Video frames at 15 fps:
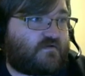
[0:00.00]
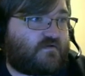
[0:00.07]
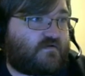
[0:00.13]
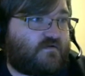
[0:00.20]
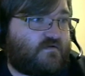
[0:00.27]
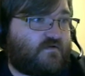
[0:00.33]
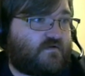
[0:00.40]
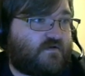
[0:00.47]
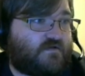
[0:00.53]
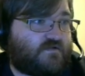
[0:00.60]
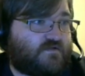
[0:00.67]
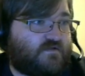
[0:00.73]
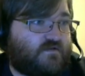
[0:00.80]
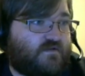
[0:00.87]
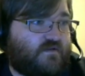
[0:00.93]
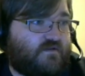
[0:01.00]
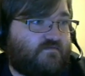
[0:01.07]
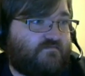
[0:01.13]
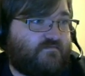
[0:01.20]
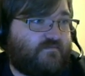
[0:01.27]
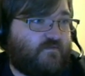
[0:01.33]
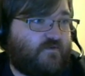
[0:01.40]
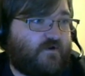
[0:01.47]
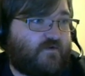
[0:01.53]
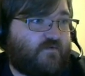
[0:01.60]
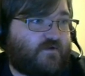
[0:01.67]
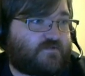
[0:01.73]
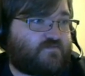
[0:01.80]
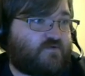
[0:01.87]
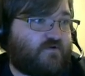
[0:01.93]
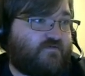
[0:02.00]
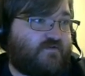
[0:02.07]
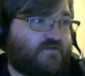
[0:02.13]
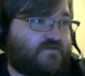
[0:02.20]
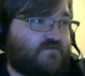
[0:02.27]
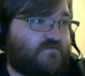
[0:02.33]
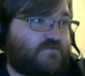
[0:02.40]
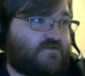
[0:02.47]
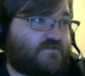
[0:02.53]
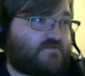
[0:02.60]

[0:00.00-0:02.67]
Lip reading: Because what it was previously was just